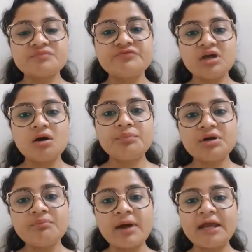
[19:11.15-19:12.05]

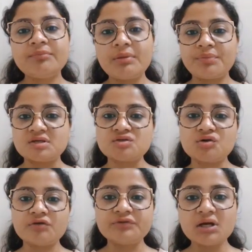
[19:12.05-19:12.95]
fingerprint might be
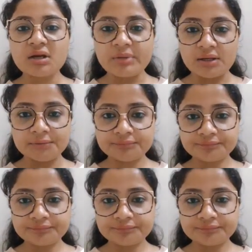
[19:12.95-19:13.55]
present of the criminal.